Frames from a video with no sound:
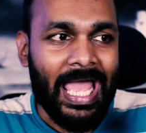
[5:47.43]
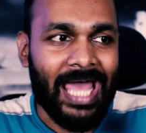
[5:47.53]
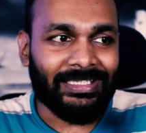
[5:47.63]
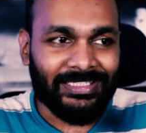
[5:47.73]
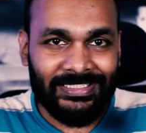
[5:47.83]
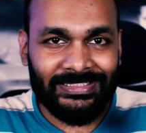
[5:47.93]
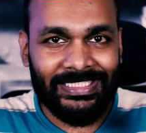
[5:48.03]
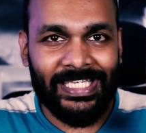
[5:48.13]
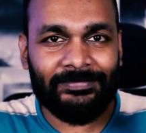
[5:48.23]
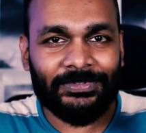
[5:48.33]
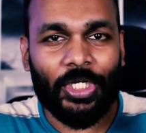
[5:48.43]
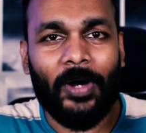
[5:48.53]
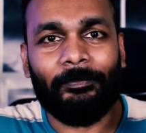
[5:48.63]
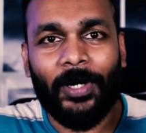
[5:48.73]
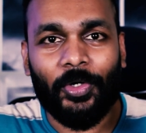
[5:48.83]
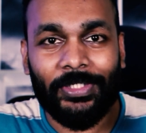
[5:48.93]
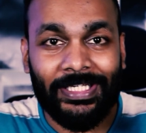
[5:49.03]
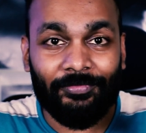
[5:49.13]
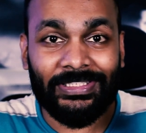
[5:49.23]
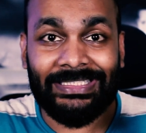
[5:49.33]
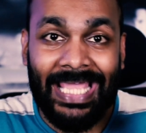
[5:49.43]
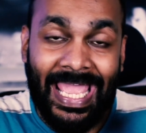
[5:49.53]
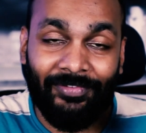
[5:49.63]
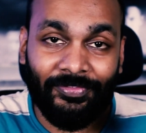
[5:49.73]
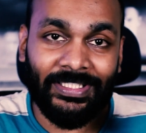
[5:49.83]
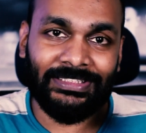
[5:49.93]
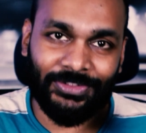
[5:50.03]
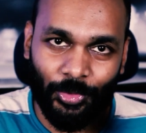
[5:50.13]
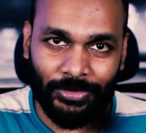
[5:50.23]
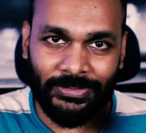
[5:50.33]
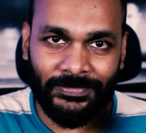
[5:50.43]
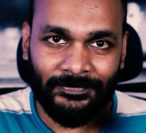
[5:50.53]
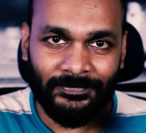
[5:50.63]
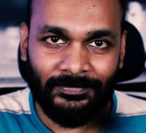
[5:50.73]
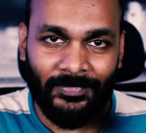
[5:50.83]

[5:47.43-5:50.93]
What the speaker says: and this keeps compounding with every source.